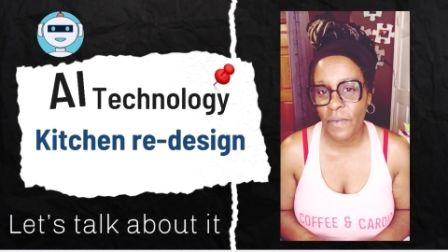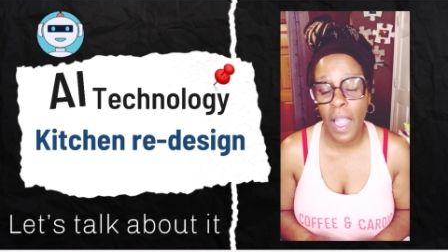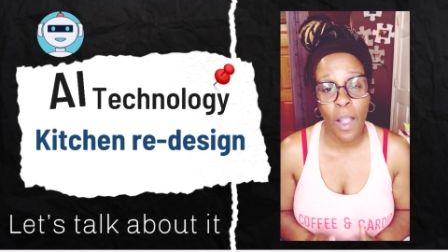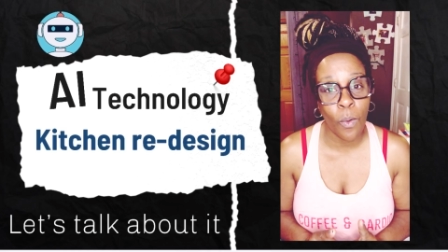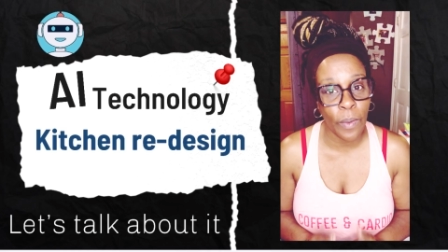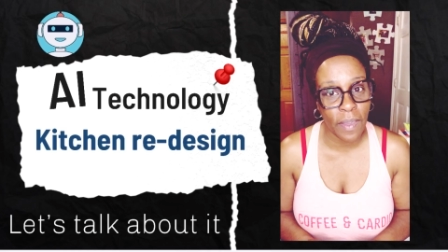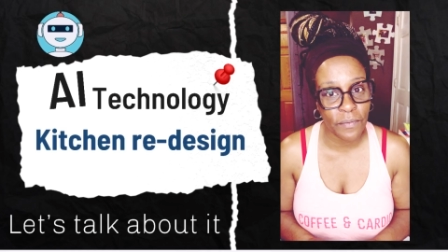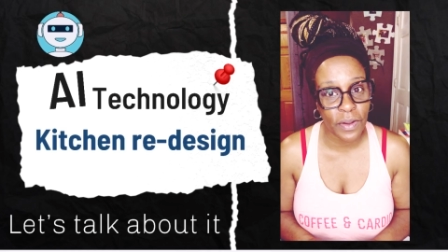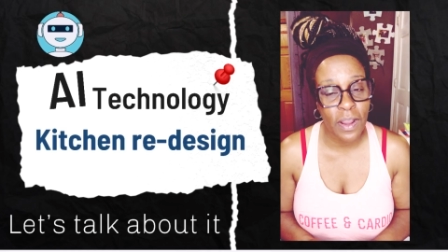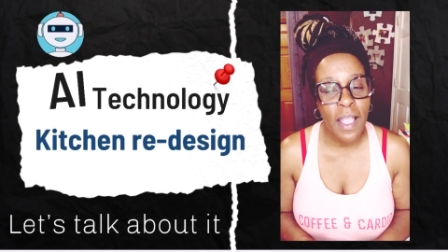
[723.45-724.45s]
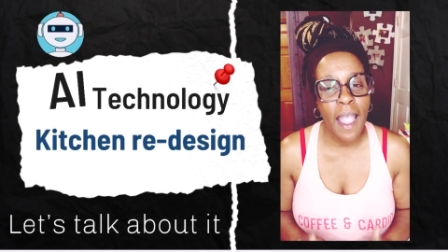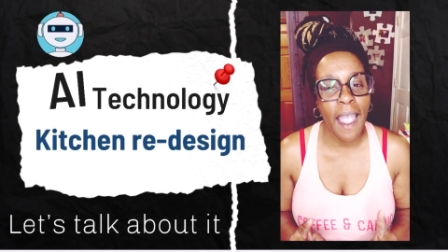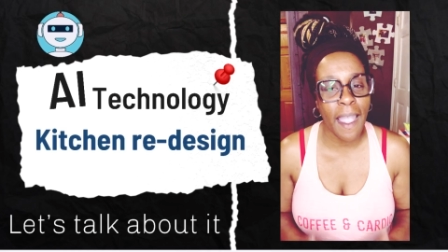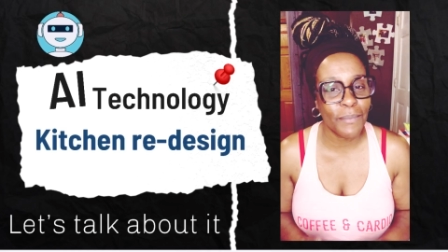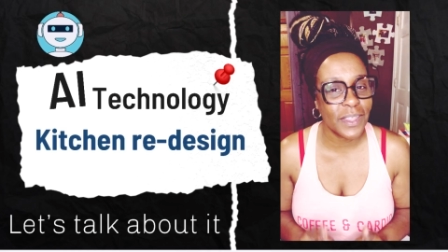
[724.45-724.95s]
However,
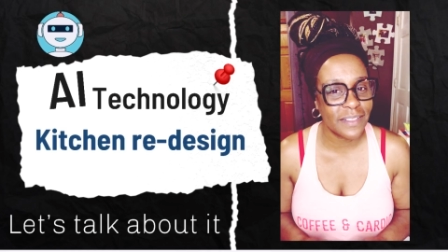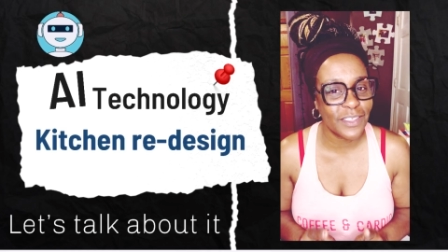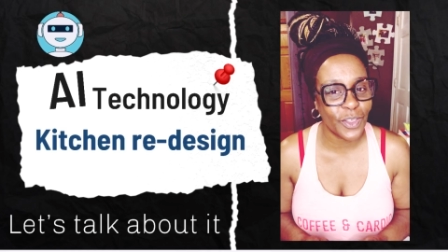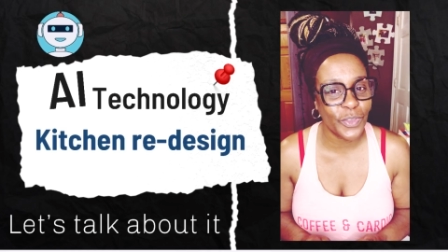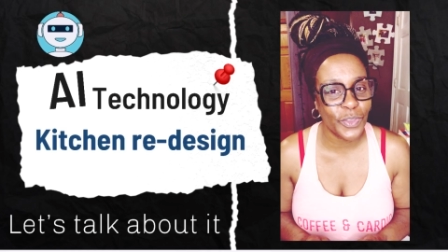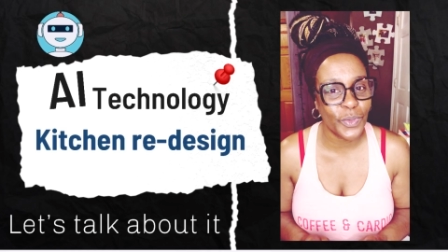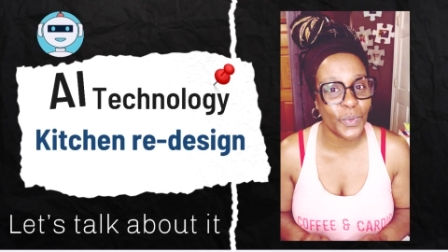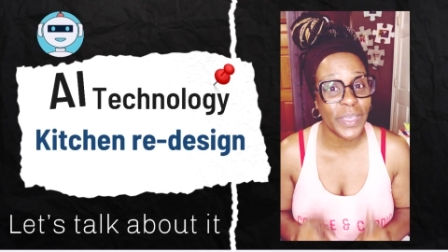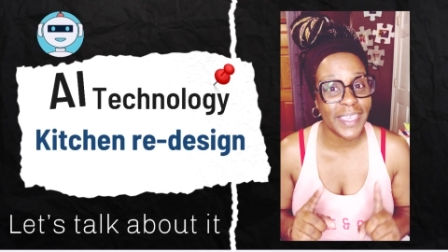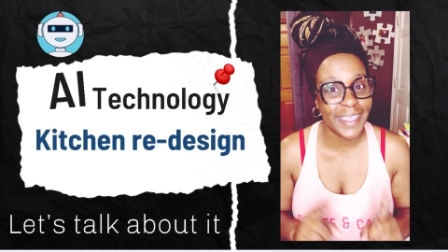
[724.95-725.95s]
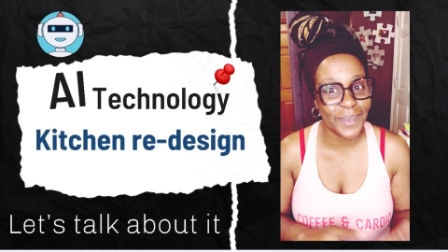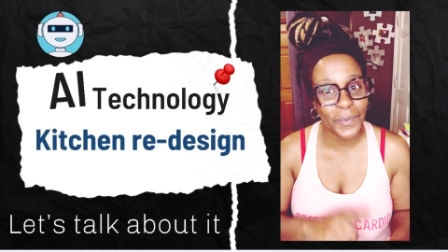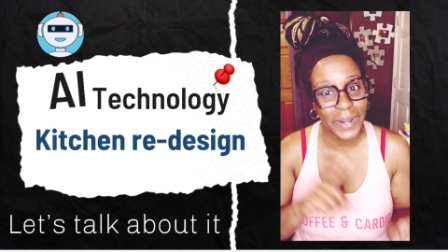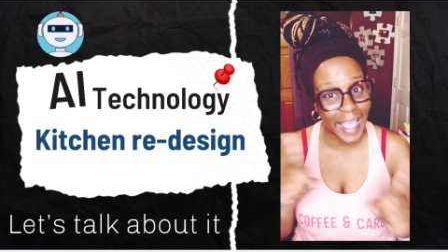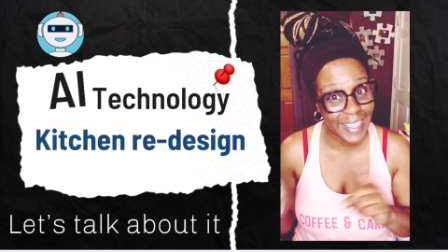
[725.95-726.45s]
I'm going to tell you
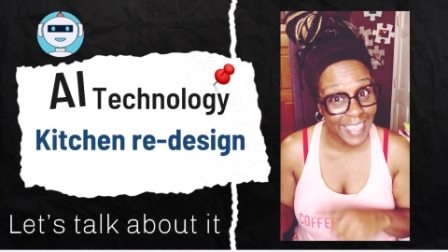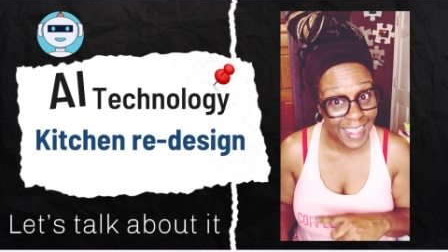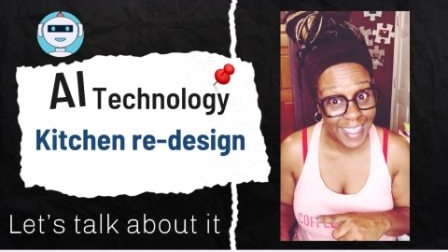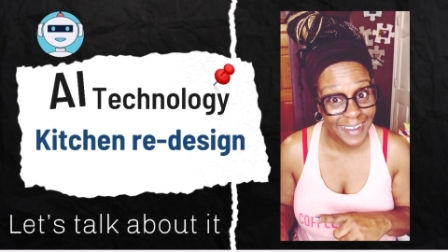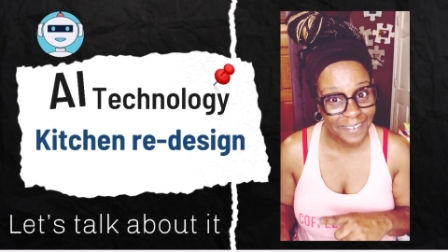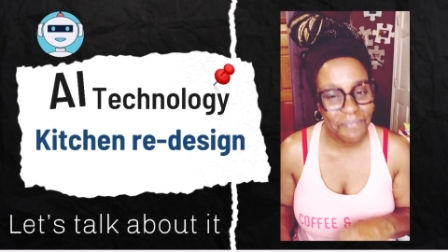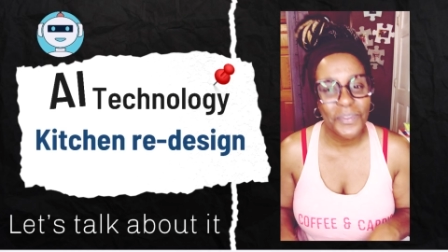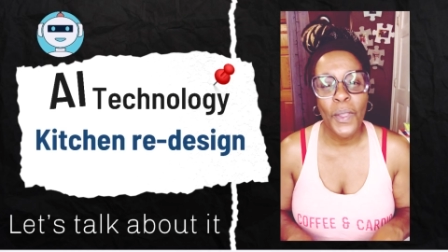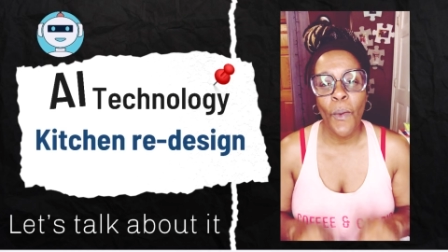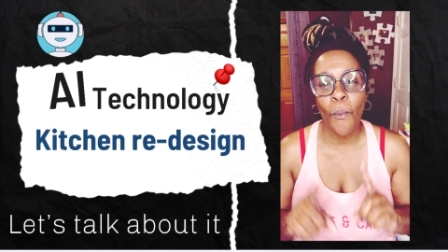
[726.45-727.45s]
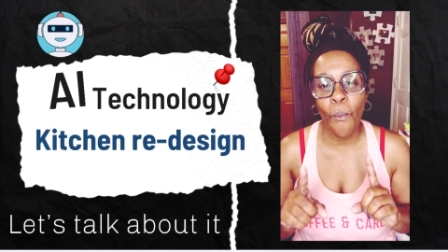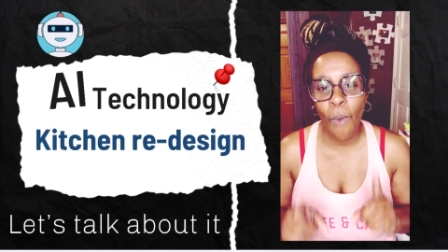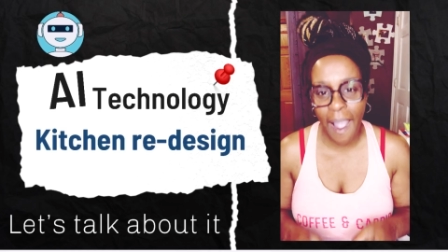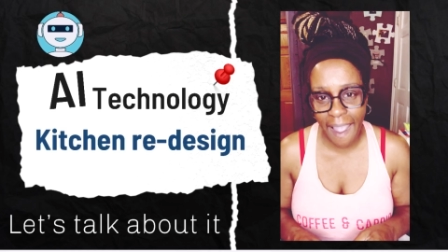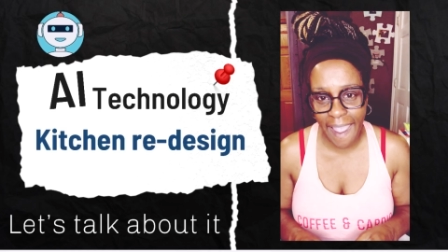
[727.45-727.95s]
when I get it
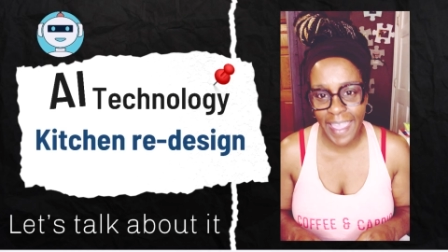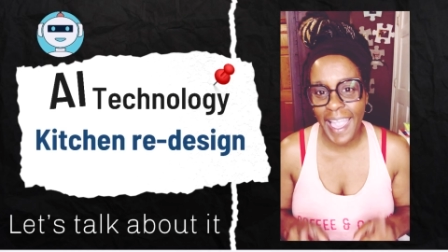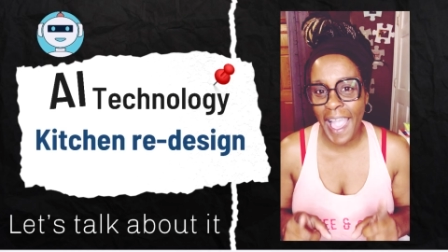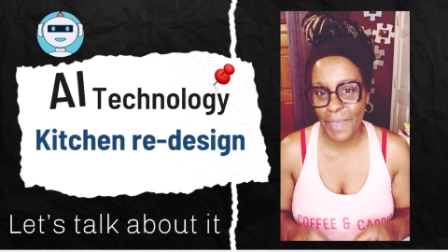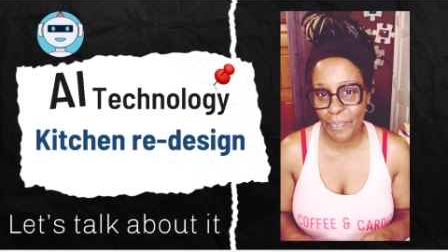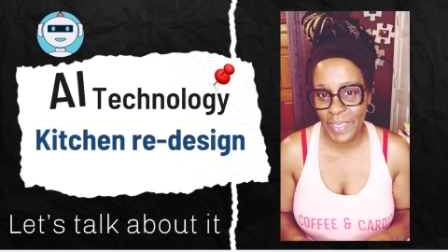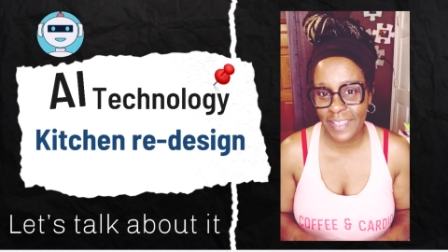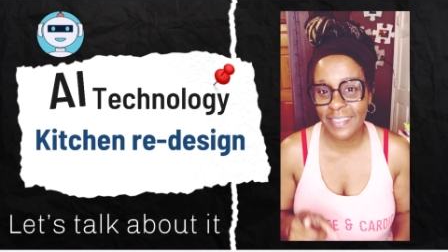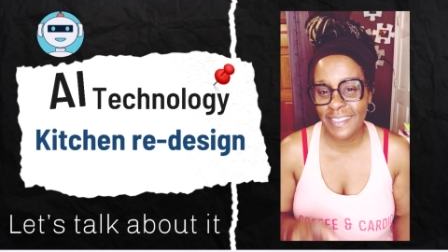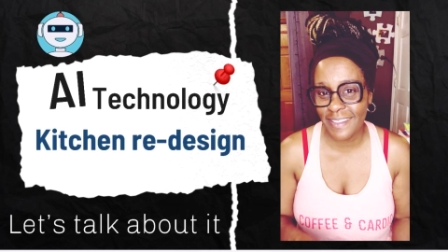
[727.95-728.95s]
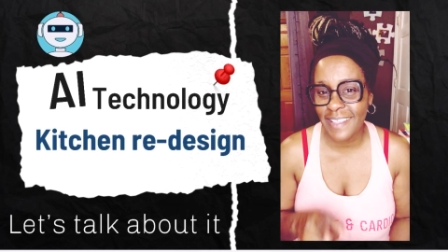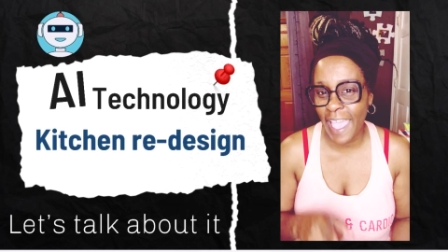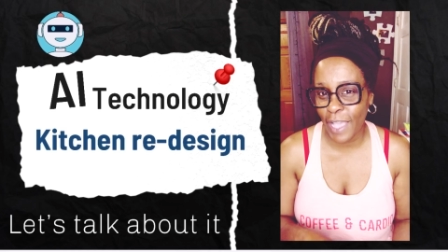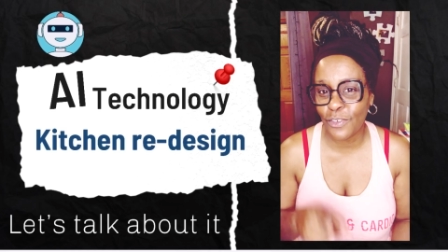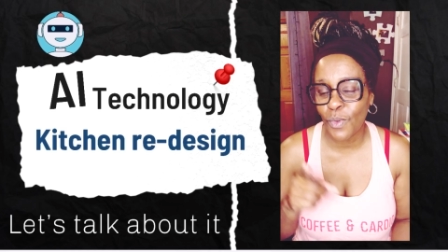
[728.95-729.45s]
why I picked this
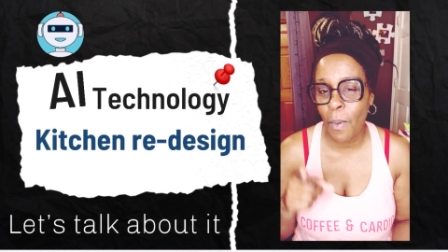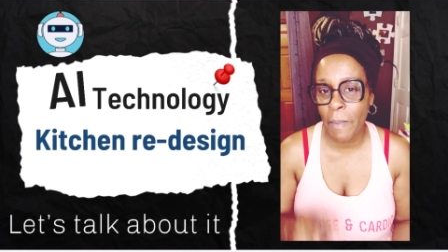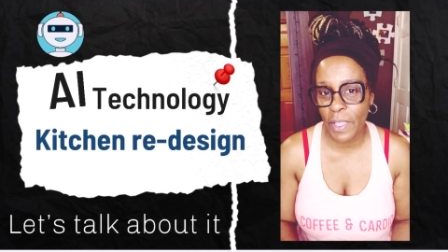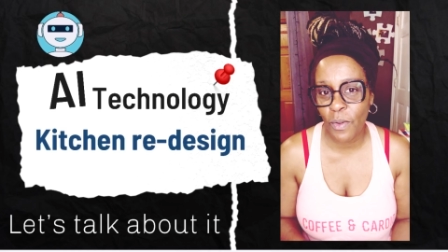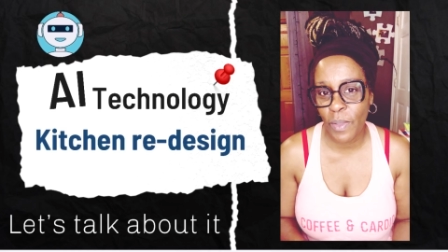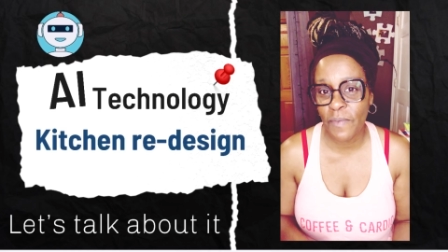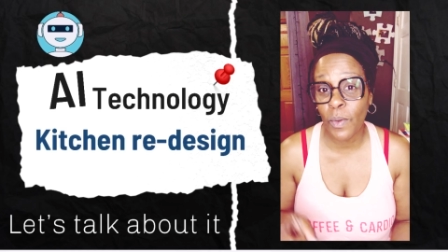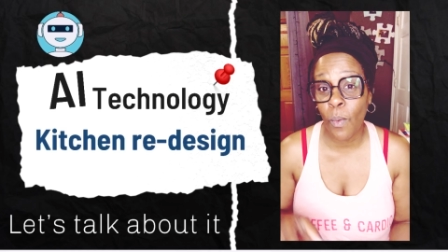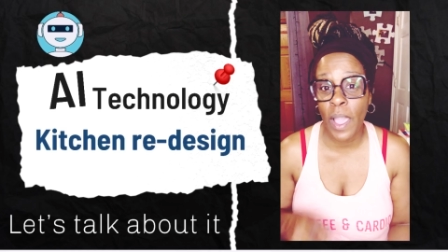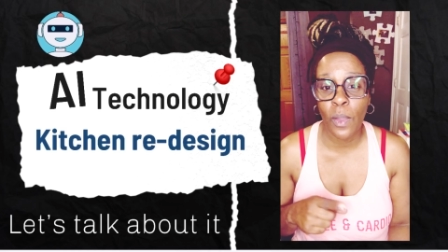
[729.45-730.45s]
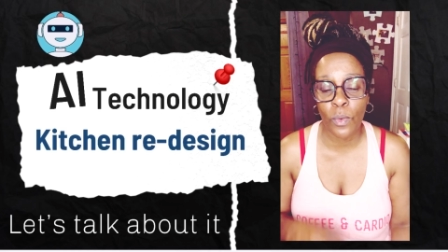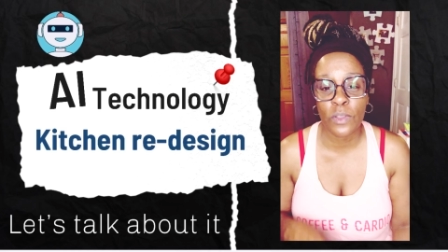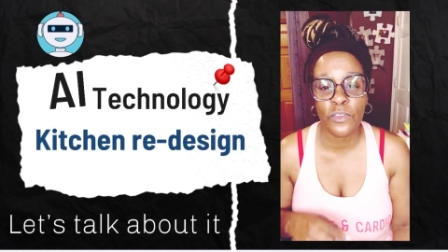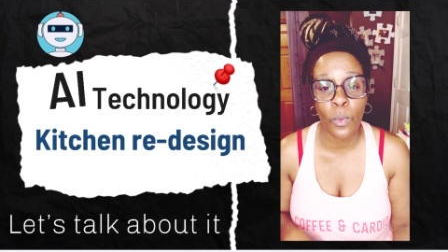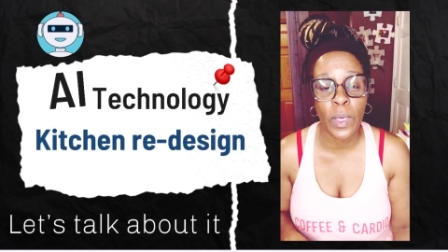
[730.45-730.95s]
actual microwave and why it works
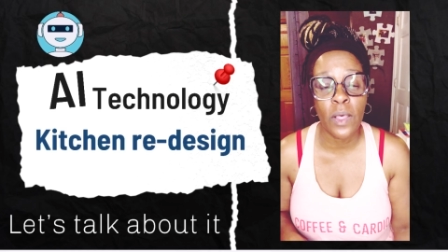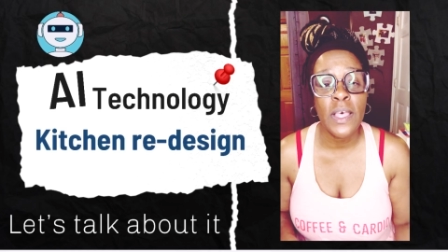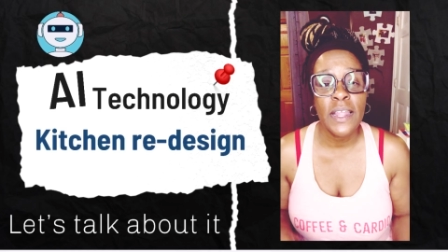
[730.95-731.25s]
so well.